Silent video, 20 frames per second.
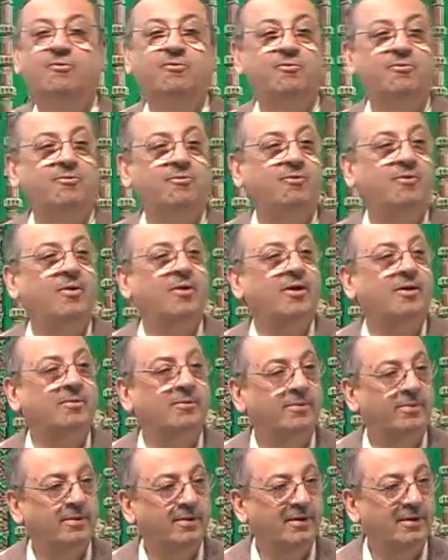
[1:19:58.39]
verb
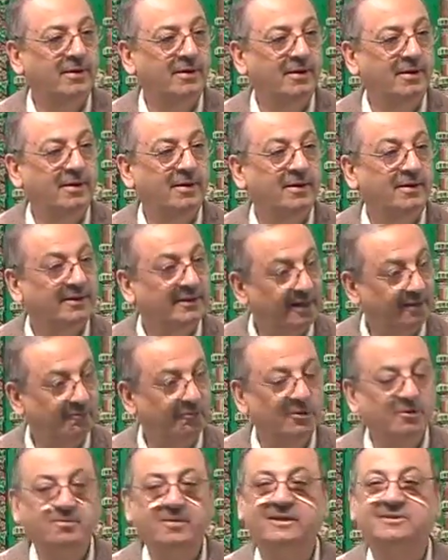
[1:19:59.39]
that we
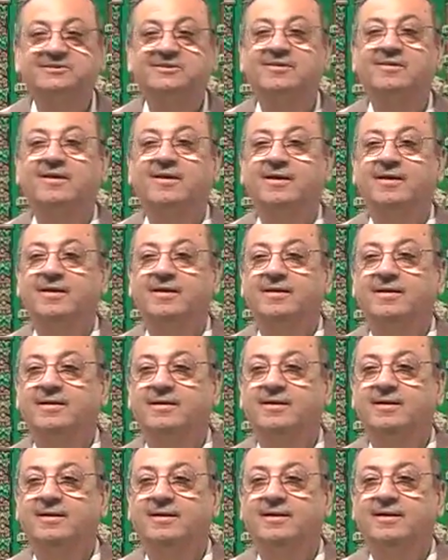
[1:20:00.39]
must learn.
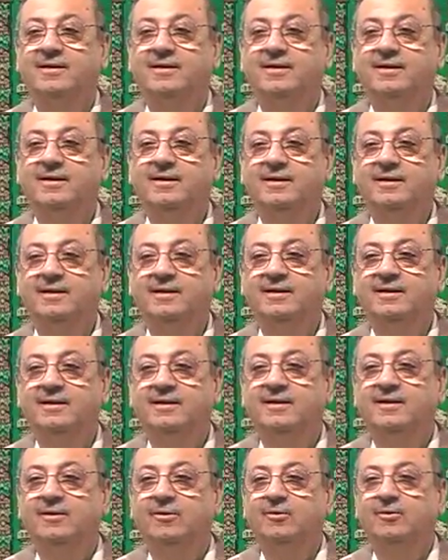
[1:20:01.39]
Huh?
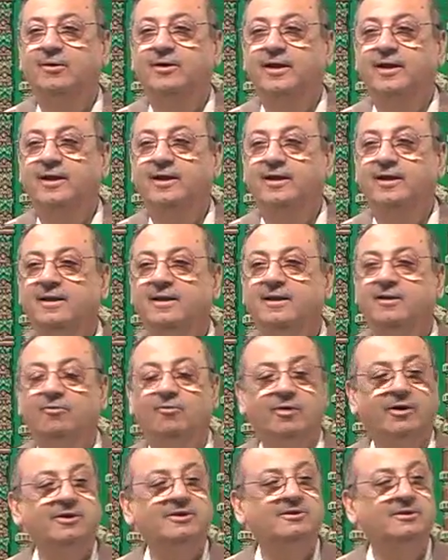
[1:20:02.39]
Okay.
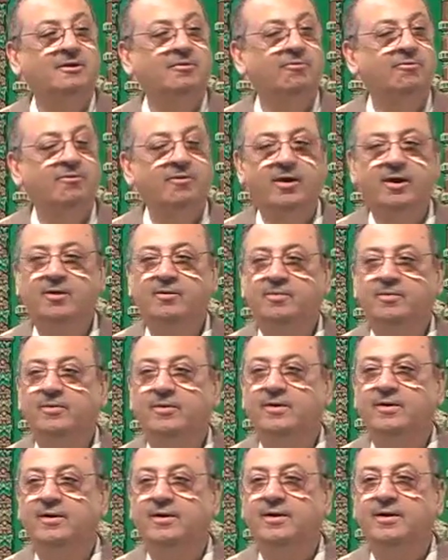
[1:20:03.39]
What is the verb?
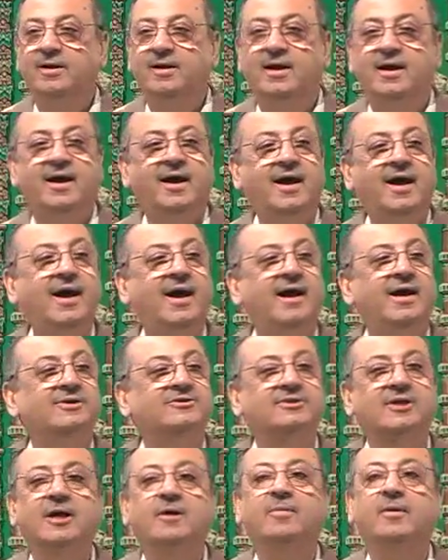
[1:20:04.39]

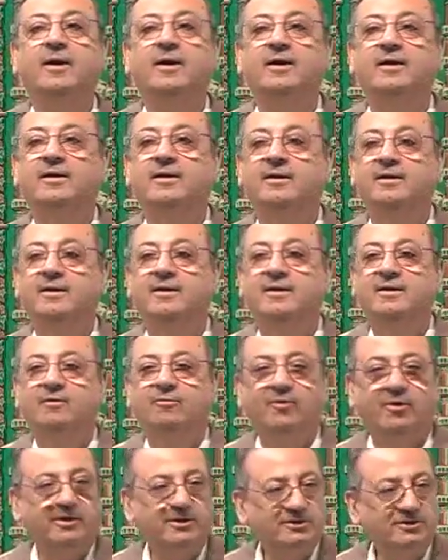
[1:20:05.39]
Ajaba.
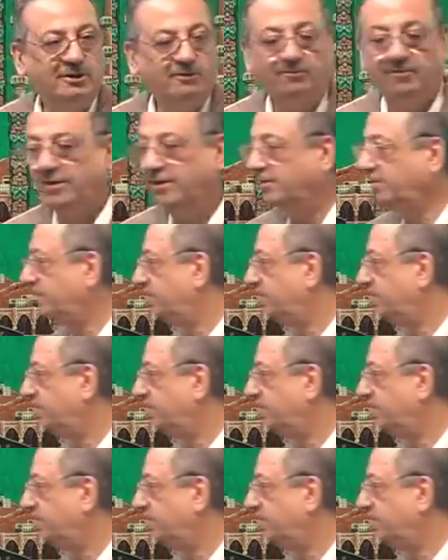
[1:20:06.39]
What is the verb?